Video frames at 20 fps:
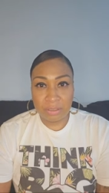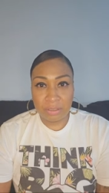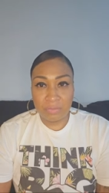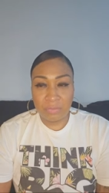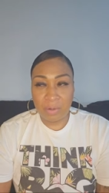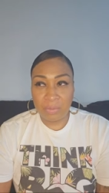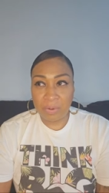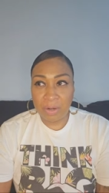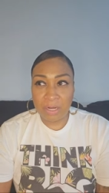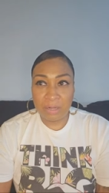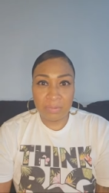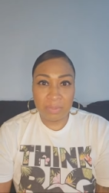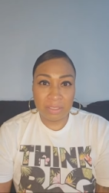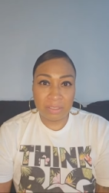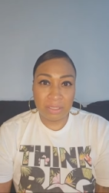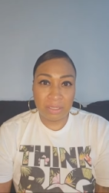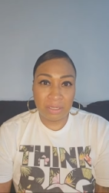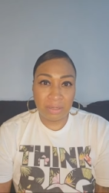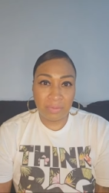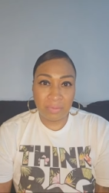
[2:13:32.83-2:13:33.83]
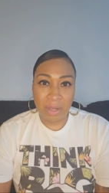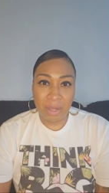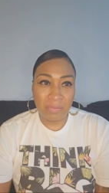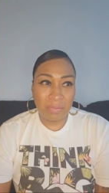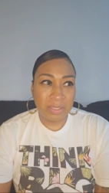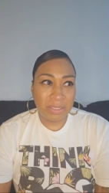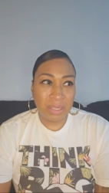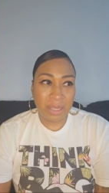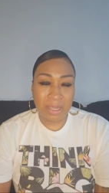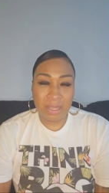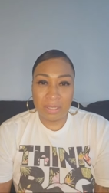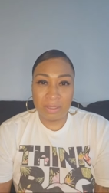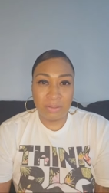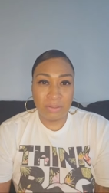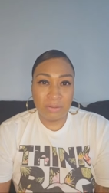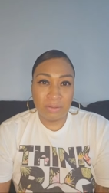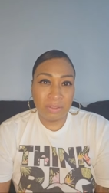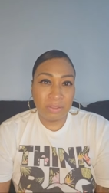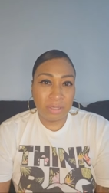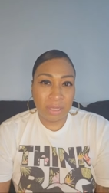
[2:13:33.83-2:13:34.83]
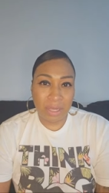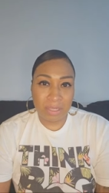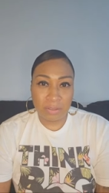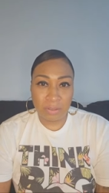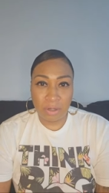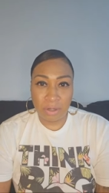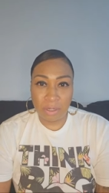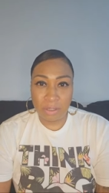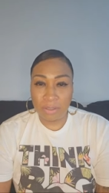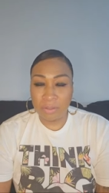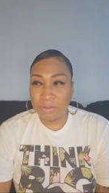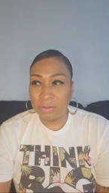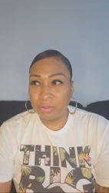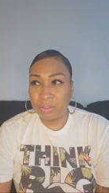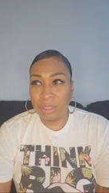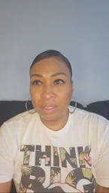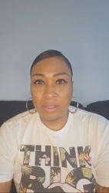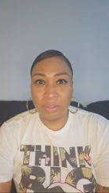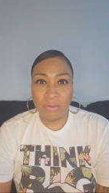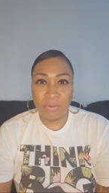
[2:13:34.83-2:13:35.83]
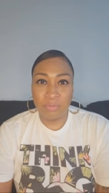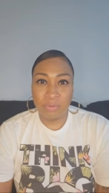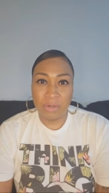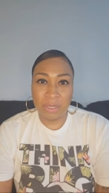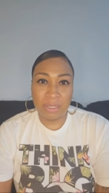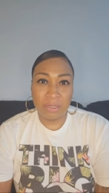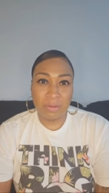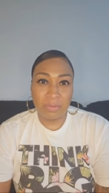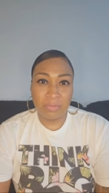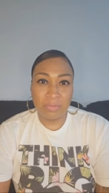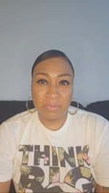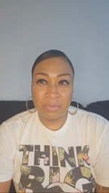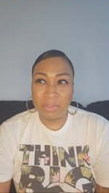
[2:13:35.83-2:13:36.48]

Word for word: My problem is that your mom and dad, you you guys argue, like you breaking up.